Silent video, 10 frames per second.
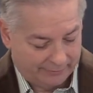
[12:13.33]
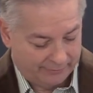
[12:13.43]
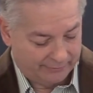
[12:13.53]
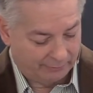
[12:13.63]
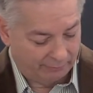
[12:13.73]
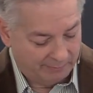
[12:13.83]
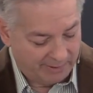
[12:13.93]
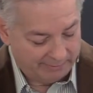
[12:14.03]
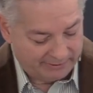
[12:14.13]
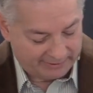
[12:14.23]
So
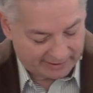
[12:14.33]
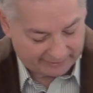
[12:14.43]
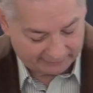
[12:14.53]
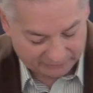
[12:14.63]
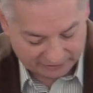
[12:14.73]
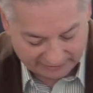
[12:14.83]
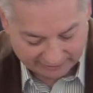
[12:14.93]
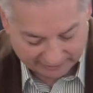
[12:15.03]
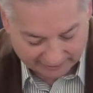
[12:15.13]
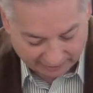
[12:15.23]
remembering the death of
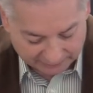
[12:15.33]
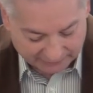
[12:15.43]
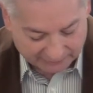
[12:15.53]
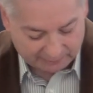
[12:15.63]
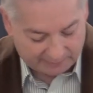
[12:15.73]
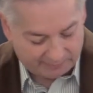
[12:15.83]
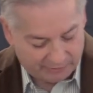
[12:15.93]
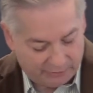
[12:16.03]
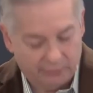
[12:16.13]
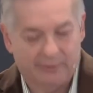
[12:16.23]
Jesus helps us remember
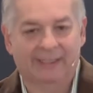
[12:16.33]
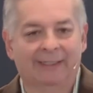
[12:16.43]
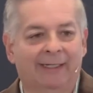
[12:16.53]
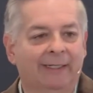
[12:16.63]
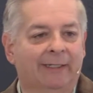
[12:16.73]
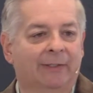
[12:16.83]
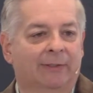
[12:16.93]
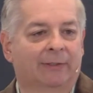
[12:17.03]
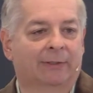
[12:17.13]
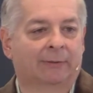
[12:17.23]
who he
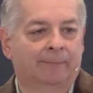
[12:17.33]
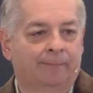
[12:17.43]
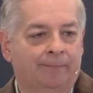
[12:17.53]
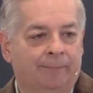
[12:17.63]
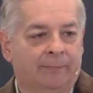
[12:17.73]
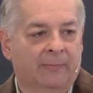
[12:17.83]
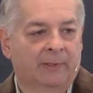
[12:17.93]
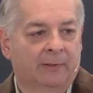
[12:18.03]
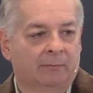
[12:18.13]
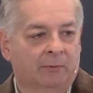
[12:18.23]
is.
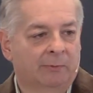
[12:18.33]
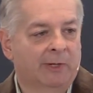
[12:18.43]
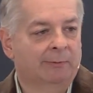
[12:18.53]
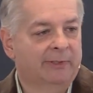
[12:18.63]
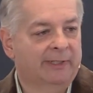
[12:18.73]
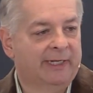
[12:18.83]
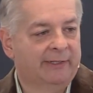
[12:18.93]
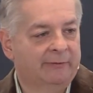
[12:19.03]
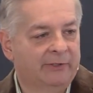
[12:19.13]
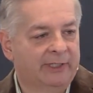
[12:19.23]
Remembering the
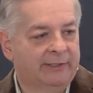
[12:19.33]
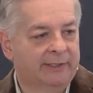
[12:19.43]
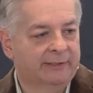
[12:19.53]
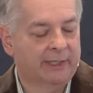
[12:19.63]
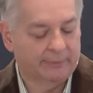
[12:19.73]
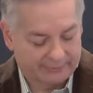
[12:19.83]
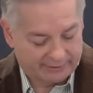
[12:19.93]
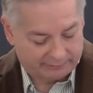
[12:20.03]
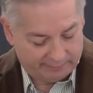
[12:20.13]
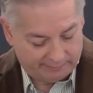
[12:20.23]
death of Jesus helps
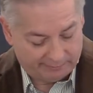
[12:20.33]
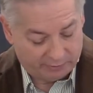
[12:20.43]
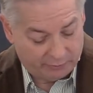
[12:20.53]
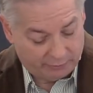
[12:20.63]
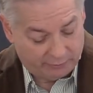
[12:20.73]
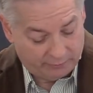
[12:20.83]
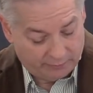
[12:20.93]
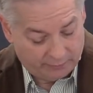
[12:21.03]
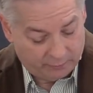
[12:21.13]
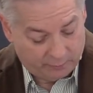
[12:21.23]
us remember who
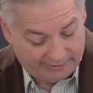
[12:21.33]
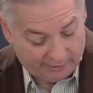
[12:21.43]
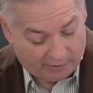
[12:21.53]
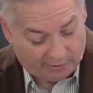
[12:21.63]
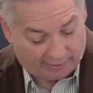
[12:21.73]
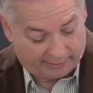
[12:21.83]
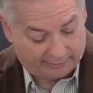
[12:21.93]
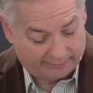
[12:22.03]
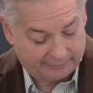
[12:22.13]
we are.